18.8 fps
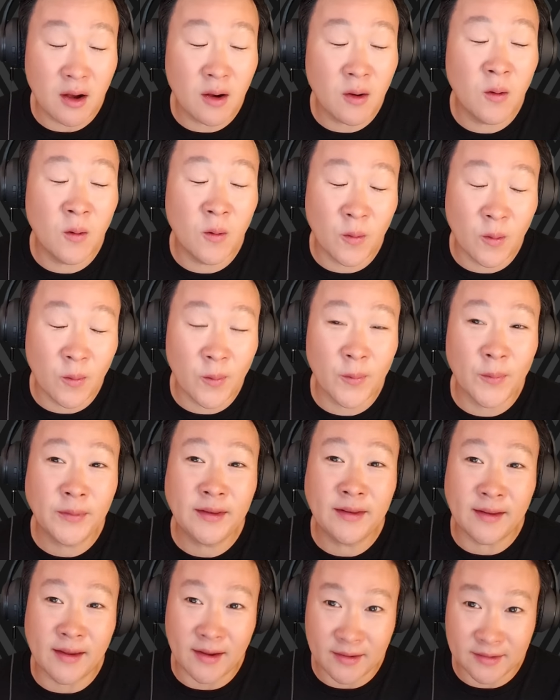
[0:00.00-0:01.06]
Oh,
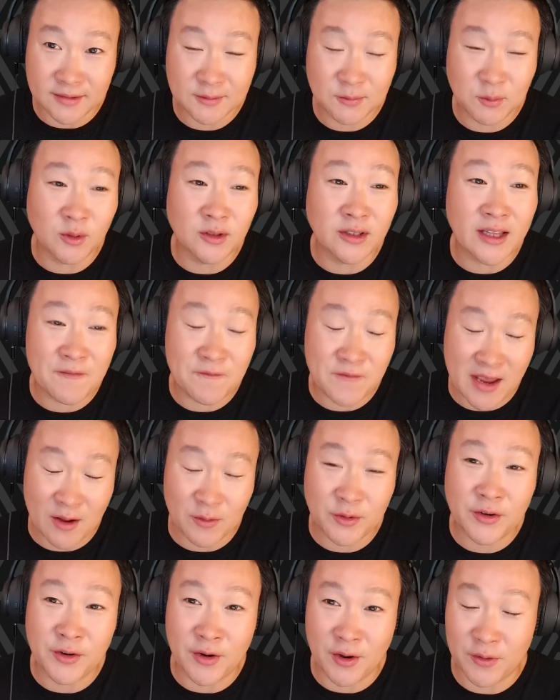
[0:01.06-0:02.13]
yes. Well, they
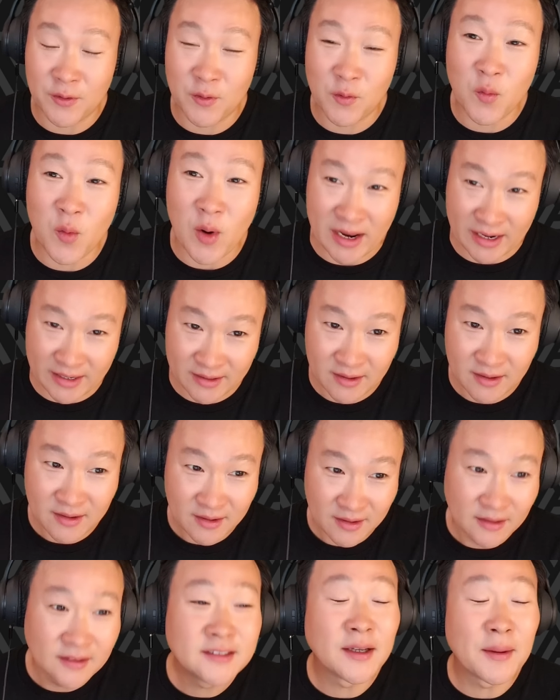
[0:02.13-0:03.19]
found another way
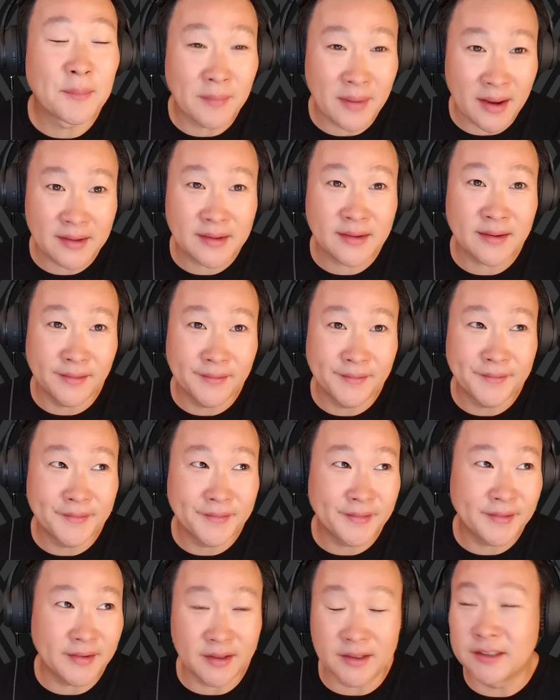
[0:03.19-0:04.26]
to make
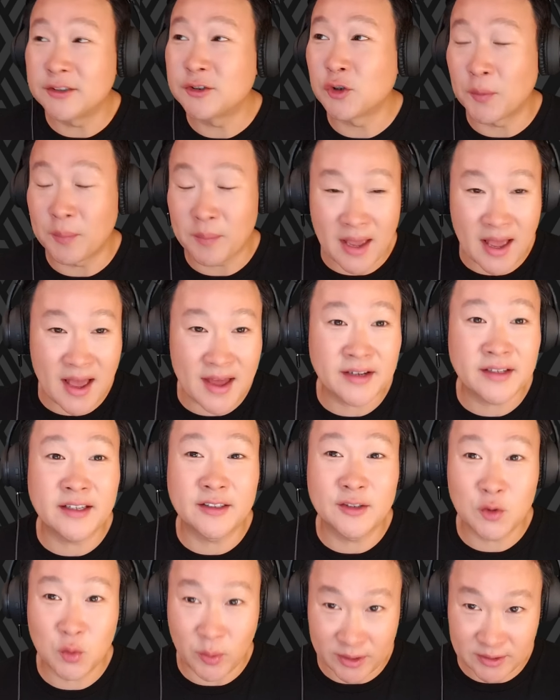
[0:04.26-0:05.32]
it dramatic
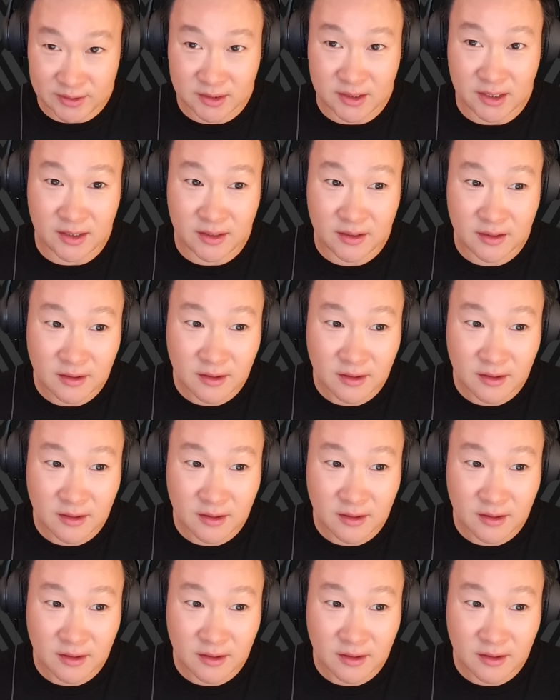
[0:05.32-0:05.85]
and twisty.